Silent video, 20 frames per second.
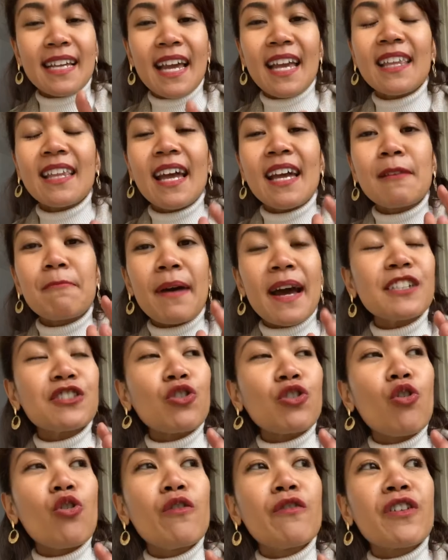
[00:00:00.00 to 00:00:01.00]
And, and
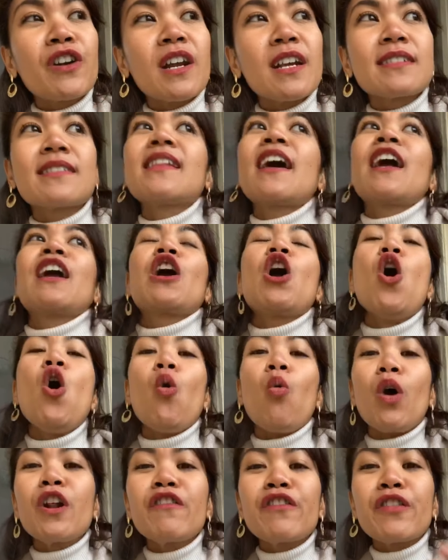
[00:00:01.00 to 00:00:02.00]
Passover is like
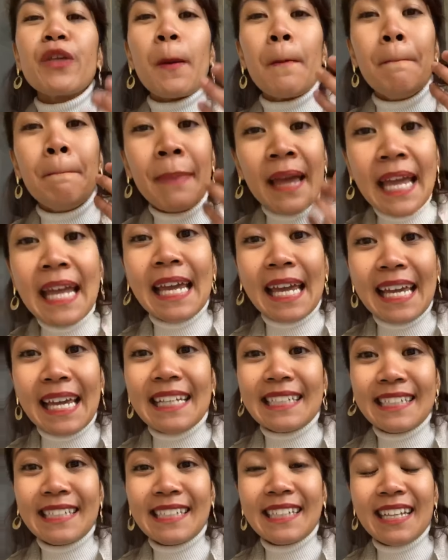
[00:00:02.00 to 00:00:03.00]
one of the
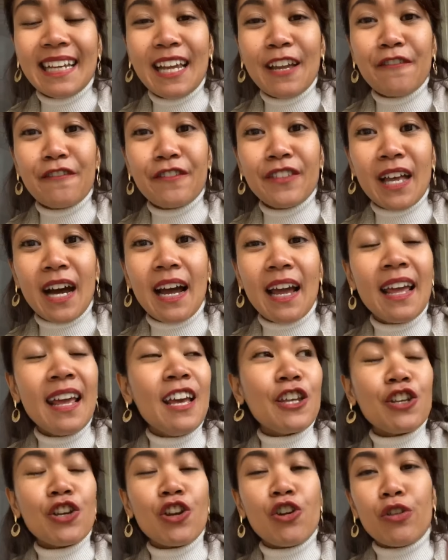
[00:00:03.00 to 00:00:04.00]
biggest, if not,
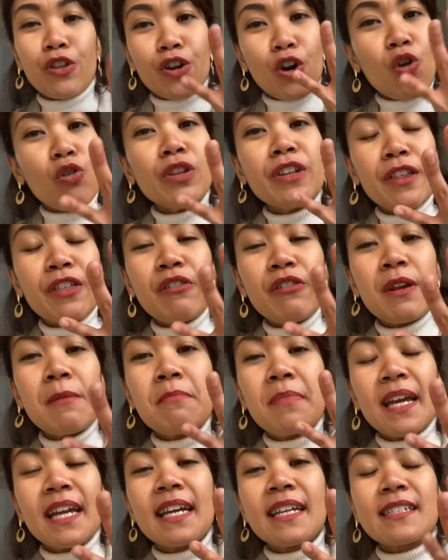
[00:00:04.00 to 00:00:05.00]
you know, there are only three
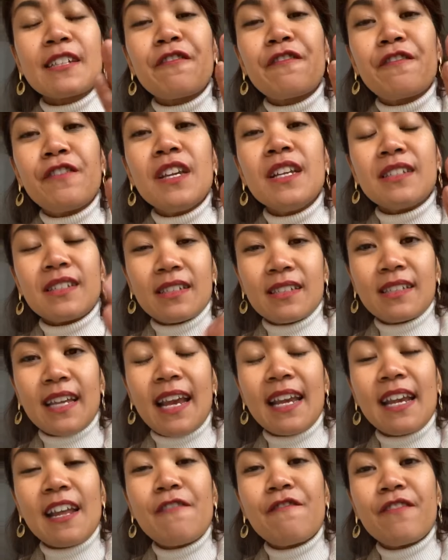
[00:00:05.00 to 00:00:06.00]
biggest feasts
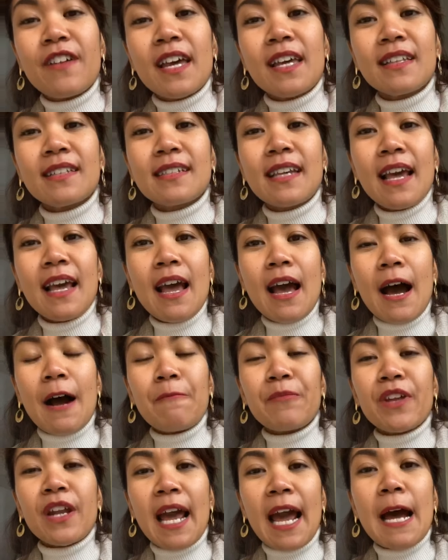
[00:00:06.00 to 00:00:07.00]
and events um,
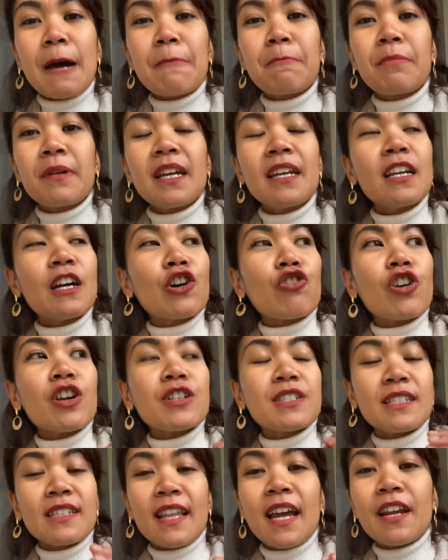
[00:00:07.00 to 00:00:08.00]
that happen
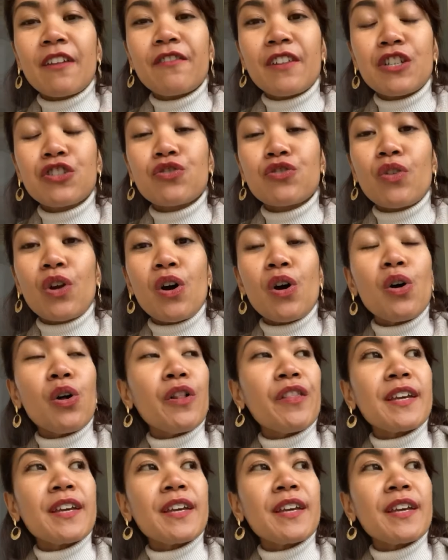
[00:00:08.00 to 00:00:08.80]
across the land of Israel.